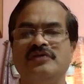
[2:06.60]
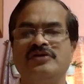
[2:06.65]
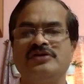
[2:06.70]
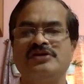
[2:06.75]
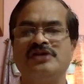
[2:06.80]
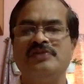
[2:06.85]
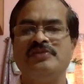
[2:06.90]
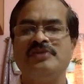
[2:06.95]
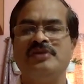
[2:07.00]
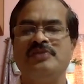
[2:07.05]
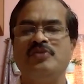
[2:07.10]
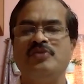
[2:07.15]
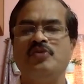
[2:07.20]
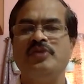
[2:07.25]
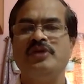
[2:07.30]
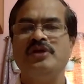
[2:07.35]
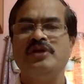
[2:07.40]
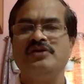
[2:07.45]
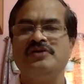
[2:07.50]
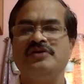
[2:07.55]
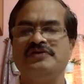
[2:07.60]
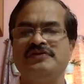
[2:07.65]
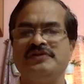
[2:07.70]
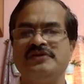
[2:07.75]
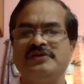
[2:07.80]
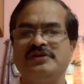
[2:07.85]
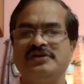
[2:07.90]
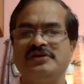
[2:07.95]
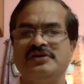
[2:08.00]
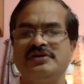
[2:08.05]
example, movement of
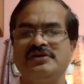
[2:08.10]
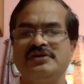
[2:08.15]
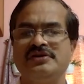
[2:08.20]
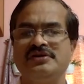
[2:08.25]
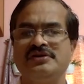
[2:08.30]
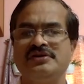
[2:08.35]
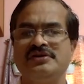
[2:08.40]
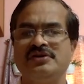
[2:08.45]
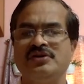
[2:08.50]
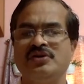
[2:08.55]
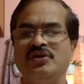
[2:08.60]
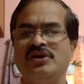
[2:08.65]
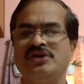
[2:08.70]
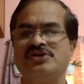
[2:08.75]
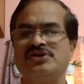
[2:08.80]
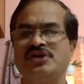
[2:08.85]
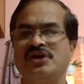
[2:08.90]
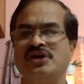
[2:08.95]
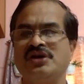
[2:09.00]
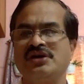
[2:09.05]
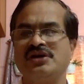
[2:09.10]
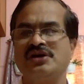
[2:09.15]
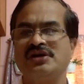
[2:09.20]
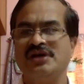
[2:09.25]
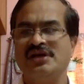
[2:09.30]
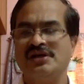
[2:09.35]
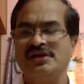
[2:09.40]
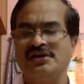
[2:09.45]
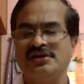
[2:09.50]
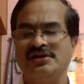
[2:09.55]
the rolling stock
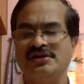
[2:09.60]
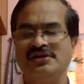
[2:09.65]
and